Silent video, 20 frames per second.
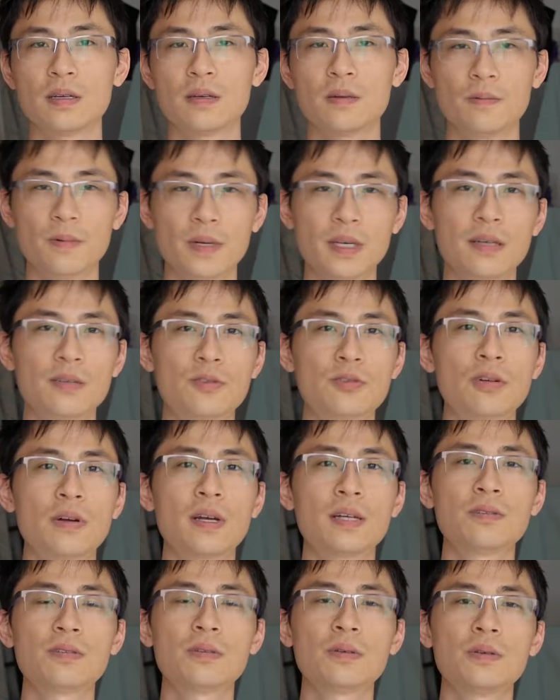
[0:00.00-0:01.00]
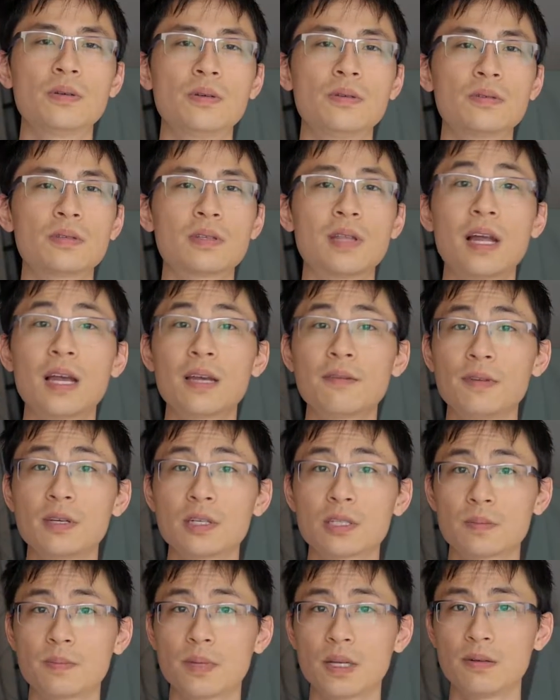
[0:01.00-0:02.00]
We are trying to use life
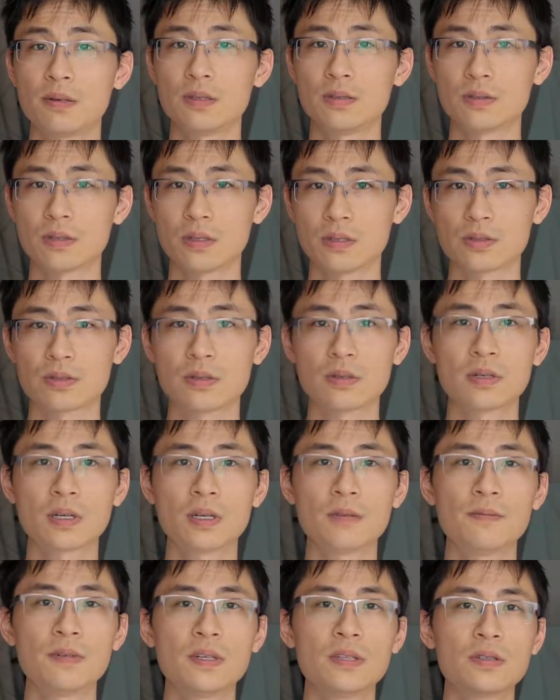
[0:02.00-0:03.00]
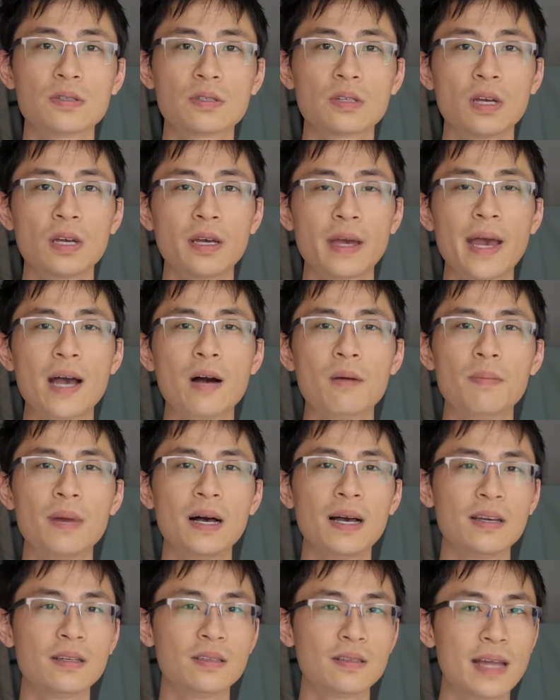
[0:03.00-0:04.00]
experiences to convince our
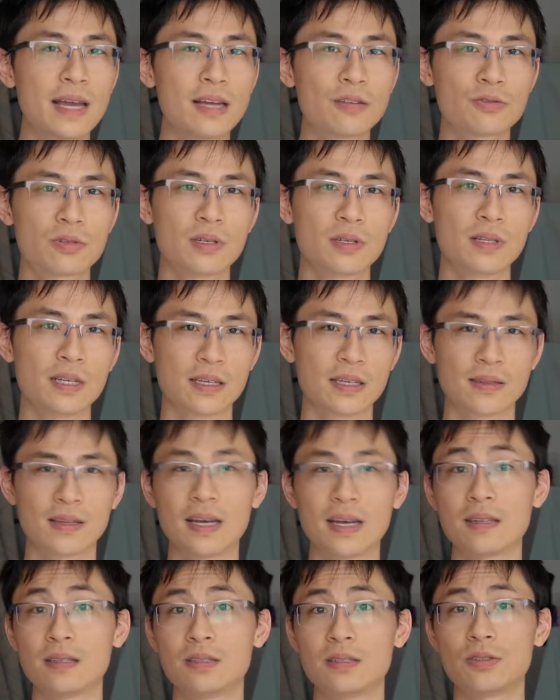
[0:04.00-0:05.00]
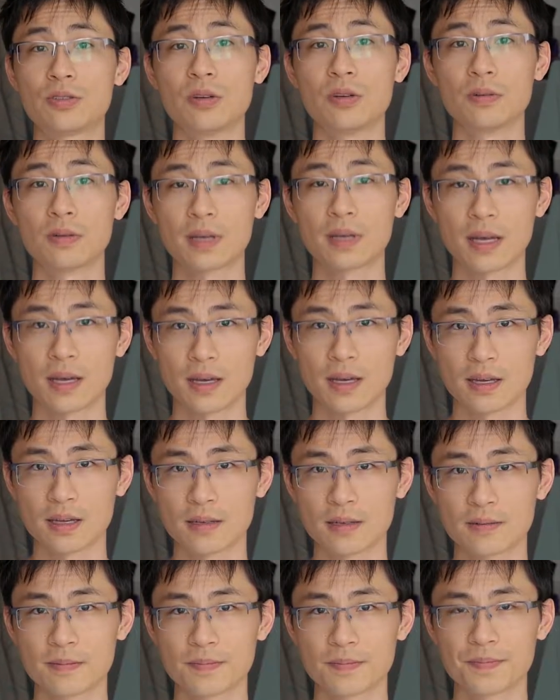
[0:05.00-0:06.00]
mind naturally that it's
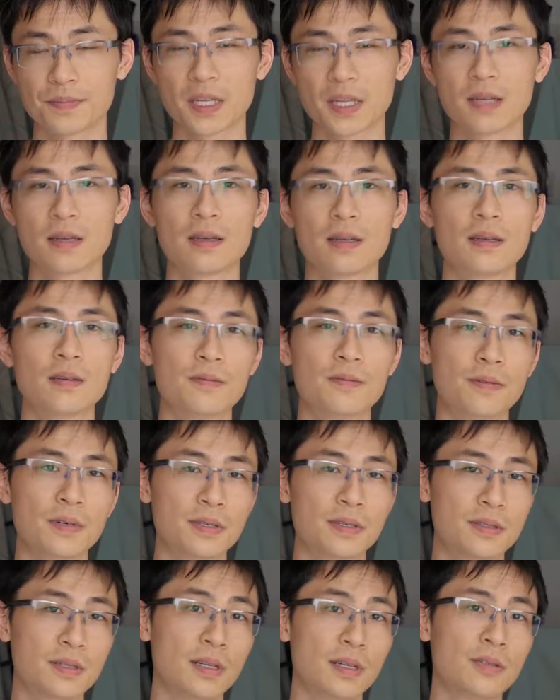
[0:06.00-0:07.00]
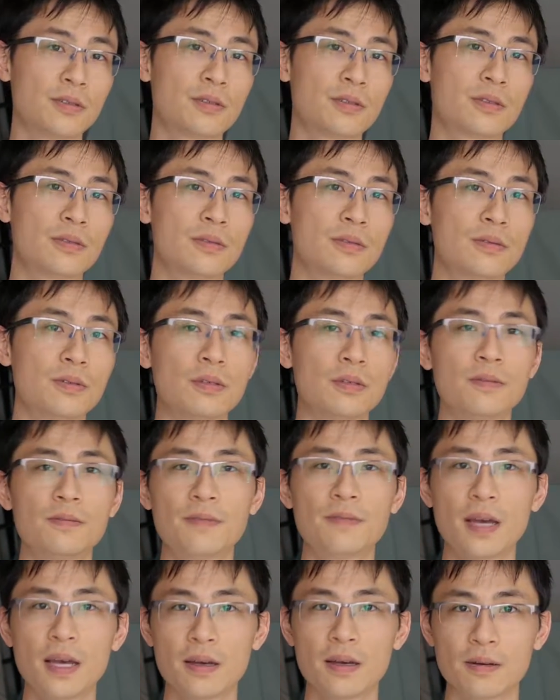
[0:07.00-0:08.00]
okay. For instance, to
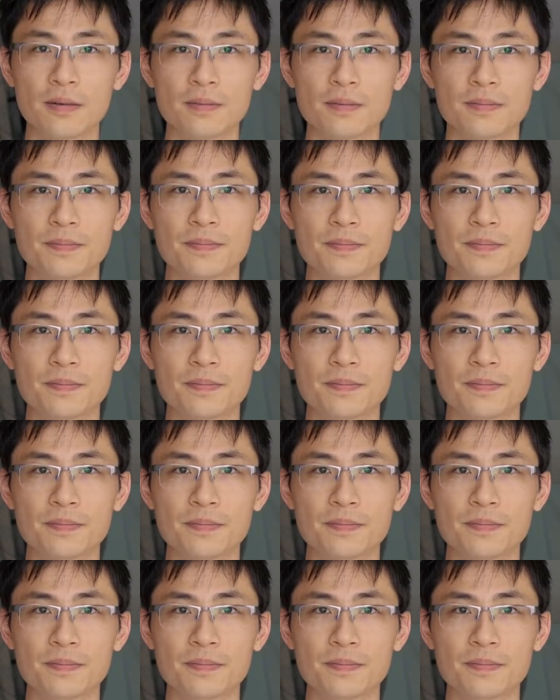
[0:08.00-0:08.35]
fail.